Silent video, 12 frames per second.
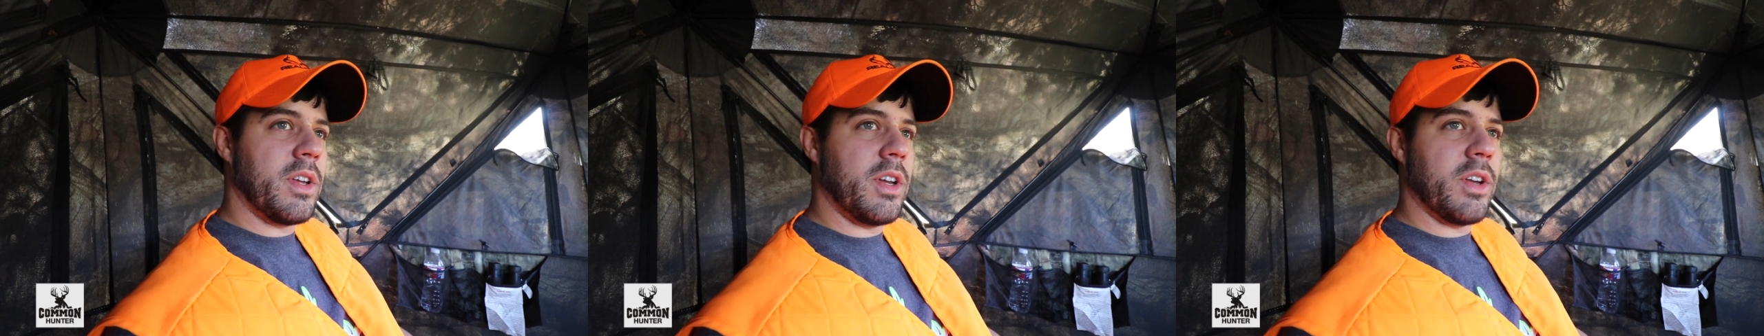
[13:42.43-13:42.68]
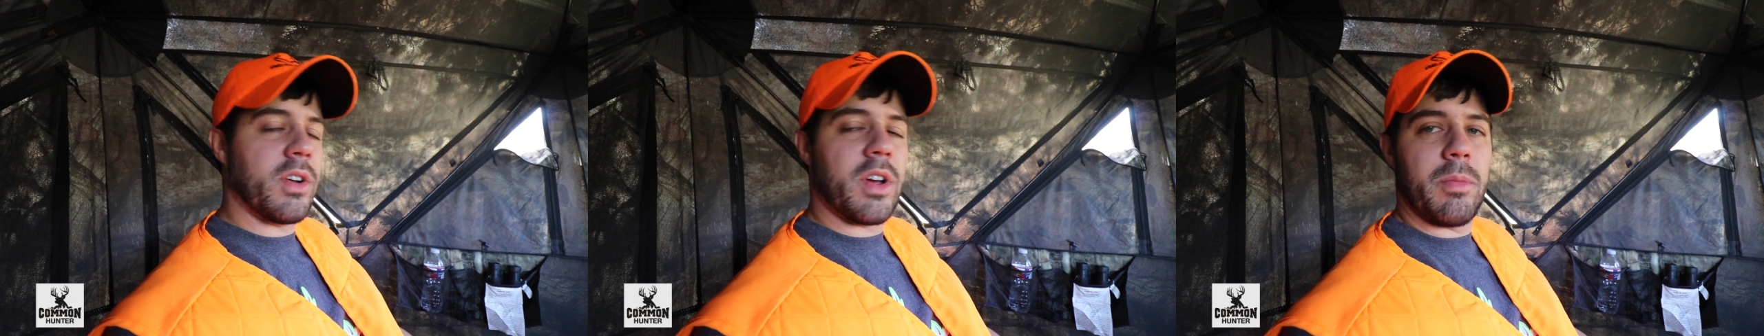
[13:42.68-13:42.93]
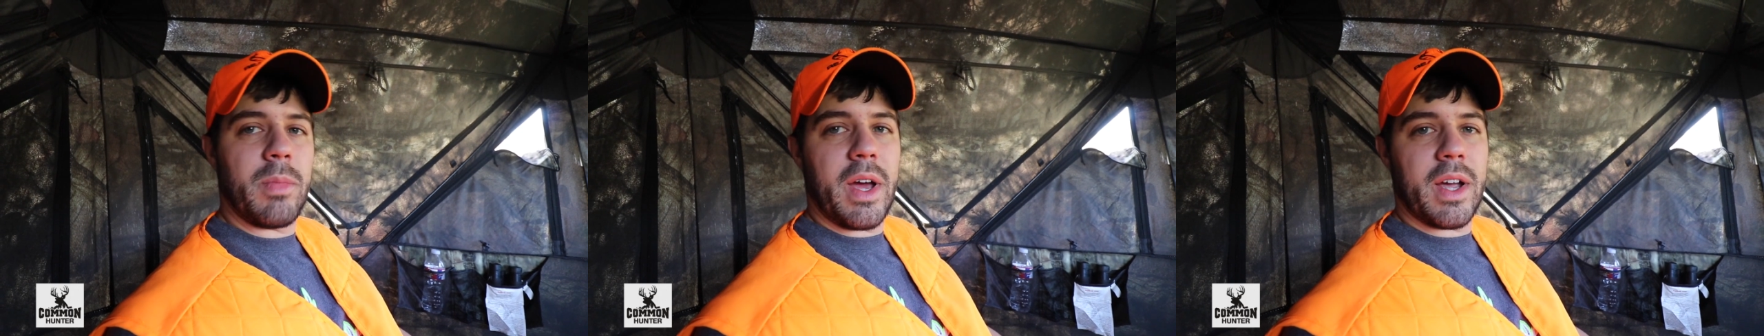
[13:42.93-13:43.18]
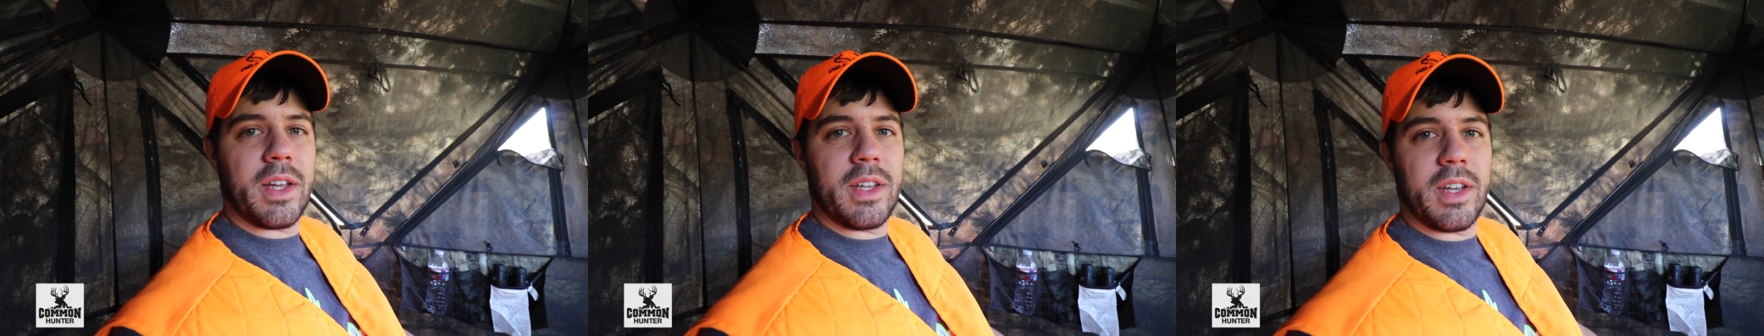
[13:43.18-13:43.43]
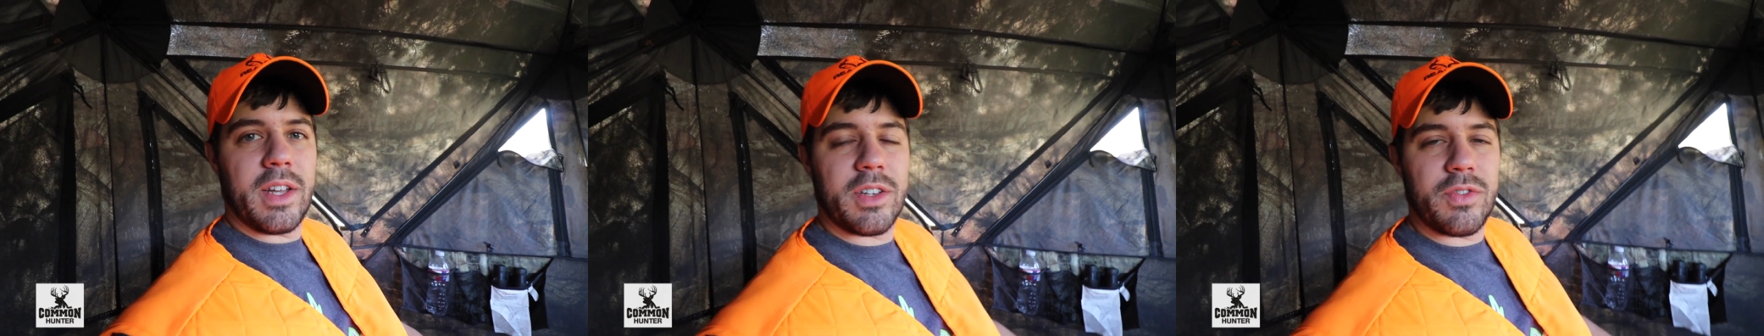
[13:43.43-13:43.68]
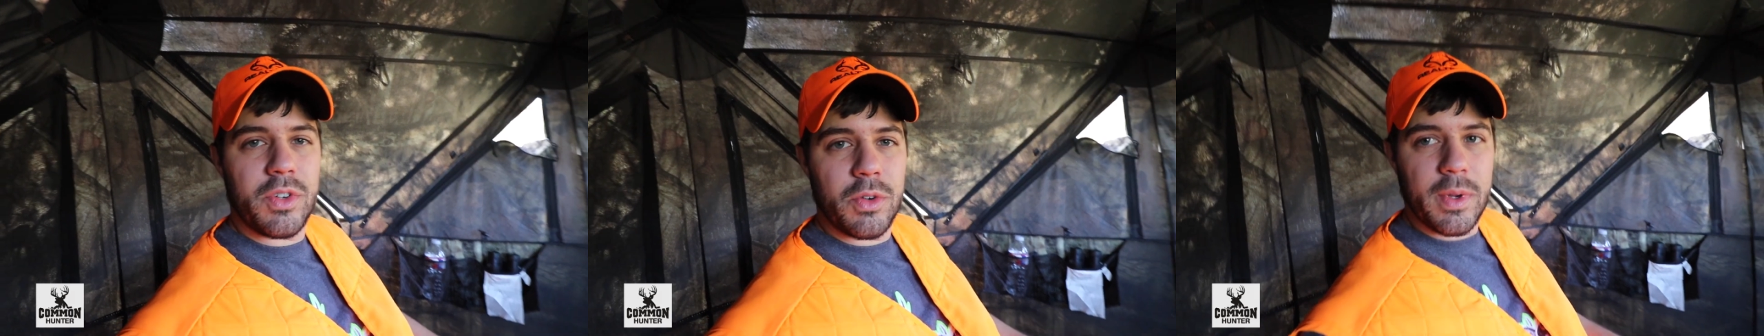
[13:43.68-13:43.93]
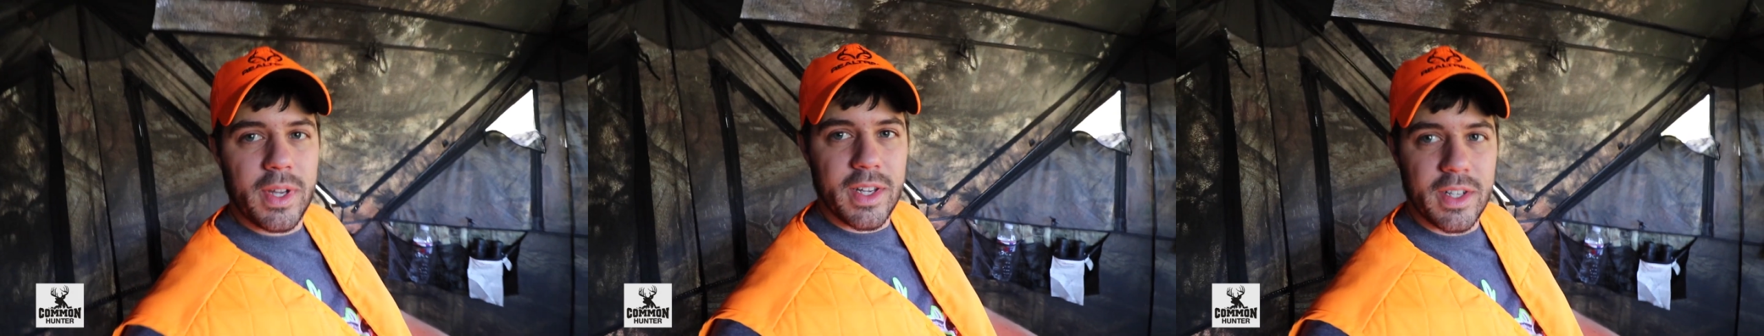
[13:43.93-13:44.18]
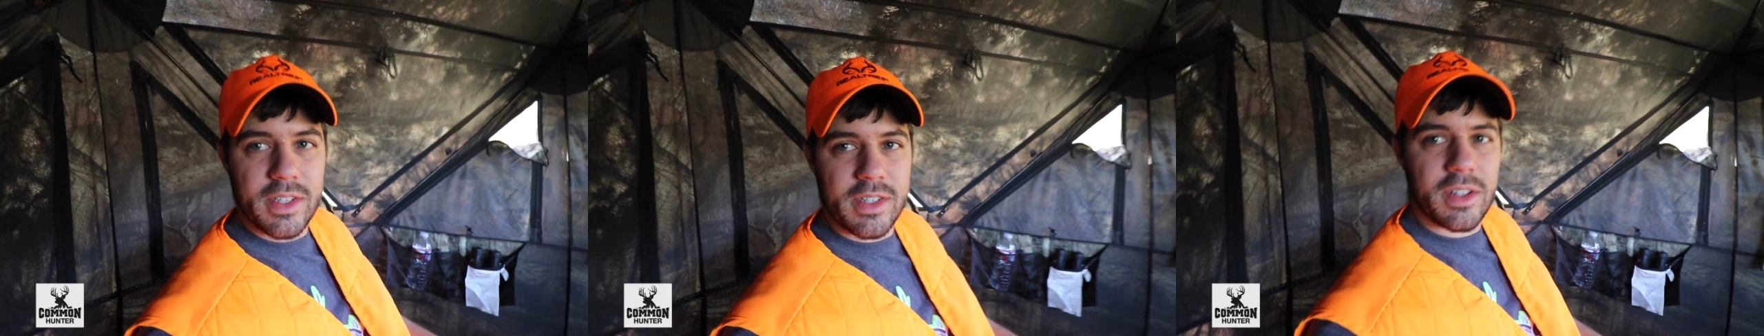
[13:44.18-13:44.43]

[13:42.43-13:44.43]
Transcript: you know, come back in the next few weekends